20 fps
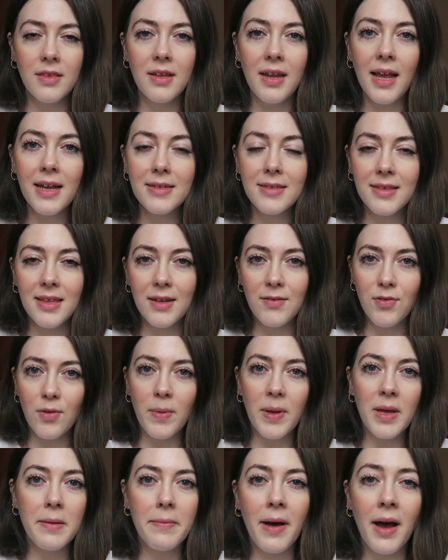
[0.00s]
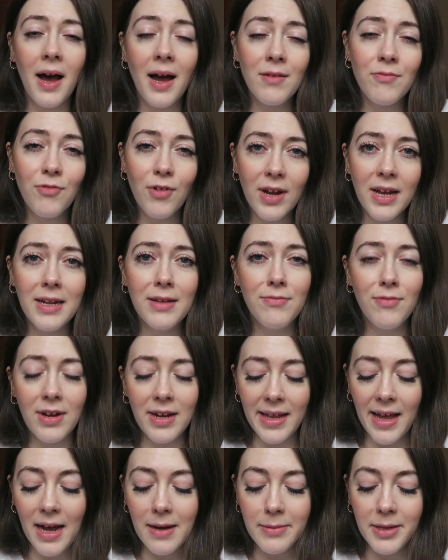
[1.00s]
The next thing from Hema I
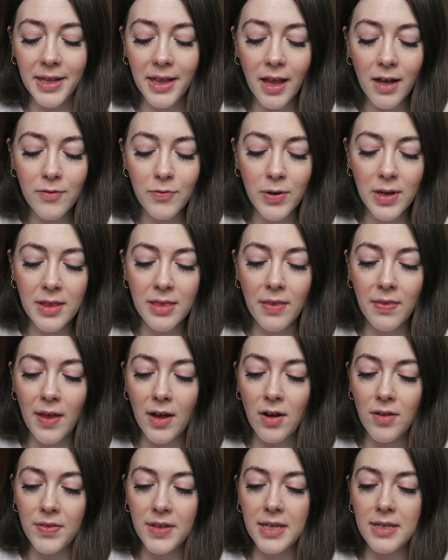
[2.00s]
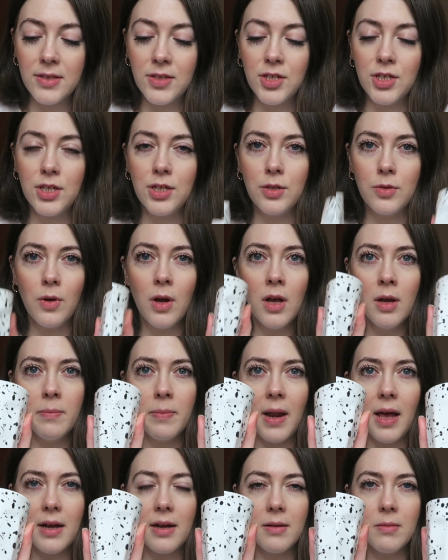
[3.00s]
really am in love with. They are these two
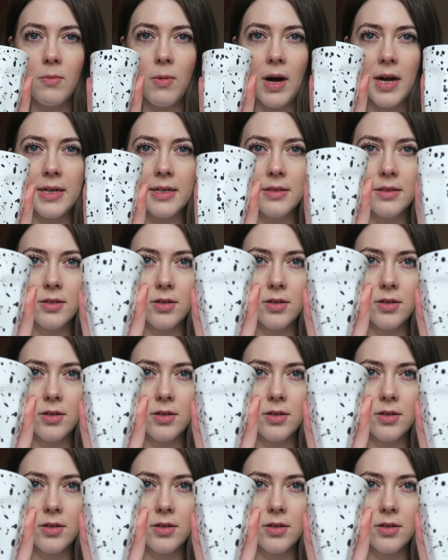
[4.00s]
black and white